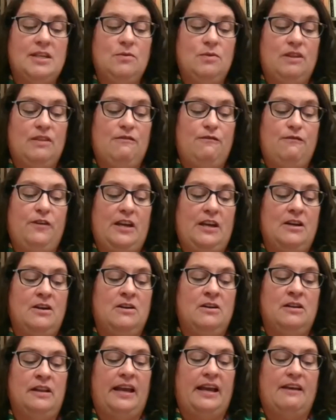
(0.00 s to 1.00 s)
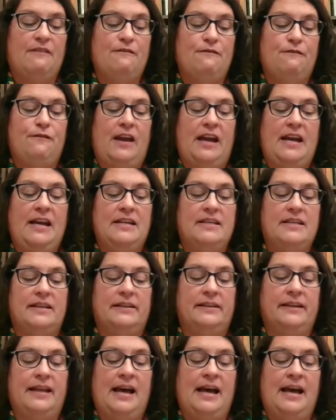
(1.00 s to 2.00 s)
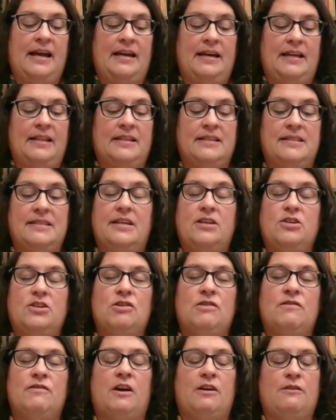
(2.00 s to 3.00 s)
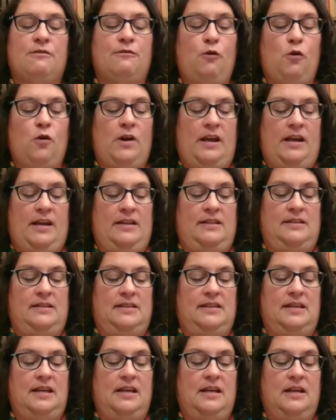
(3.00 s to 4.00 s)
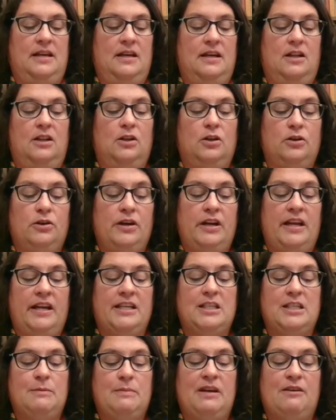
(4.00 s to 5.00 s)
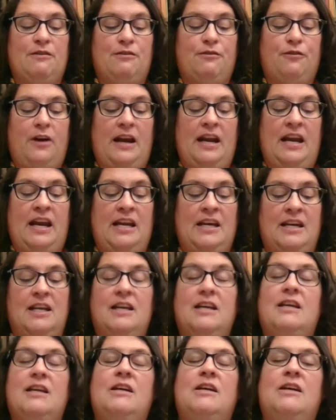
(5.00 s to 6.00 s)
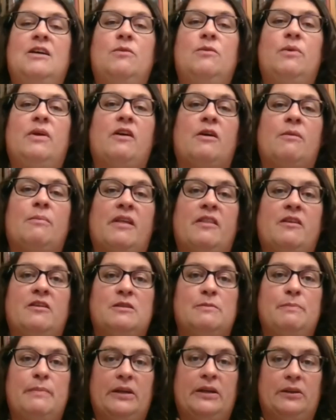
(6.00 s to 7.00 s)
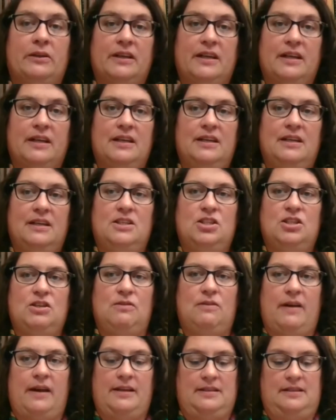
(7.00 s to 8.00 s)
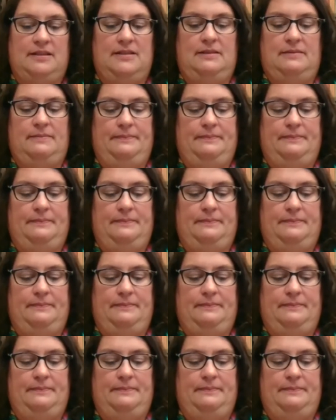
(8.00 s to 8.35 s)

with fear like a faint line in the center of our foreheads, learning to be afraid with our mother's milk, she writes.